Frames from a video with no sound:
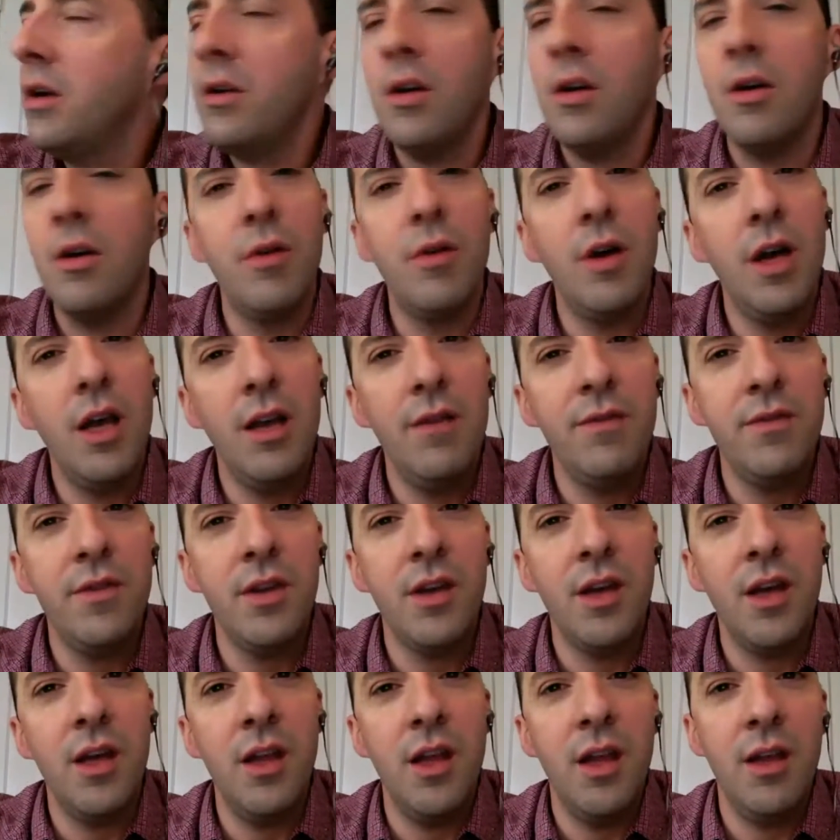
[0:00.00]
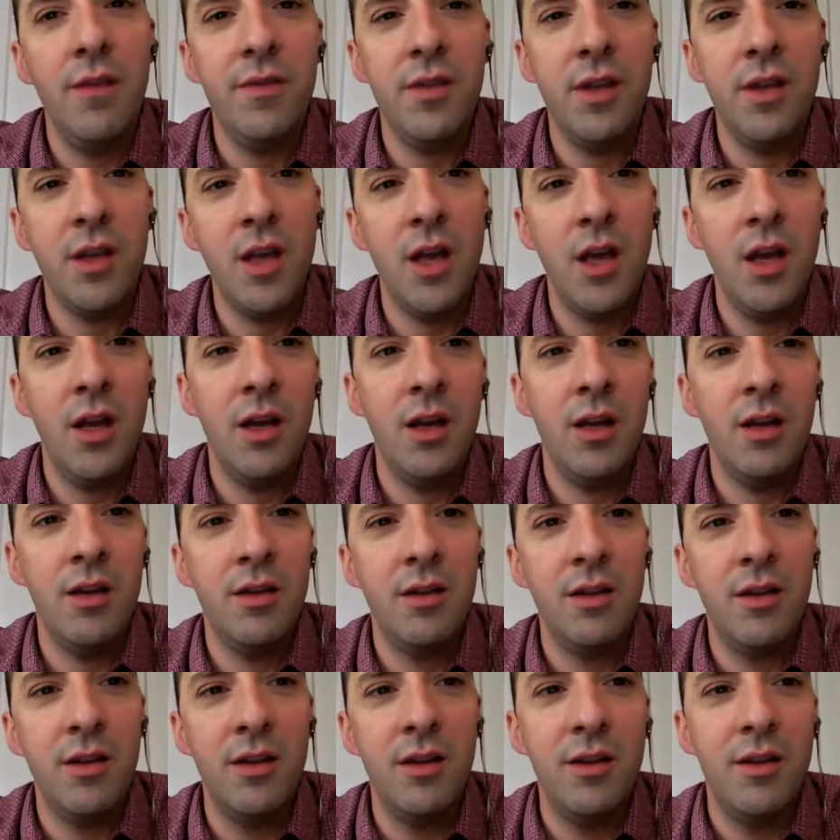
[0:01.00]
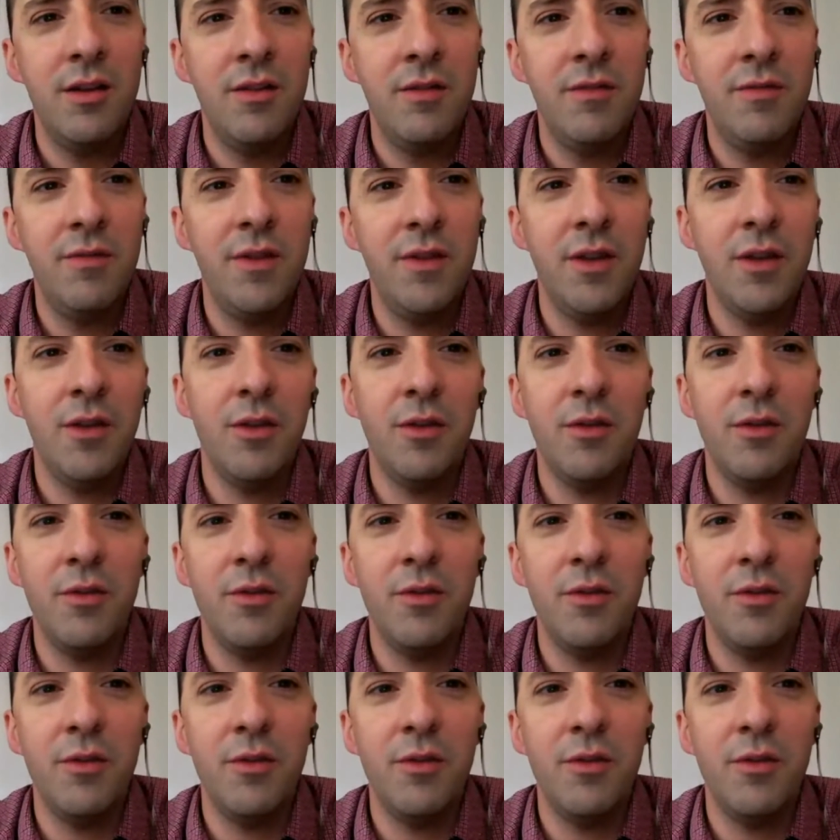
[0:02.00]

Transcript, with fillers: know. I have to. I'll have to kind of figure it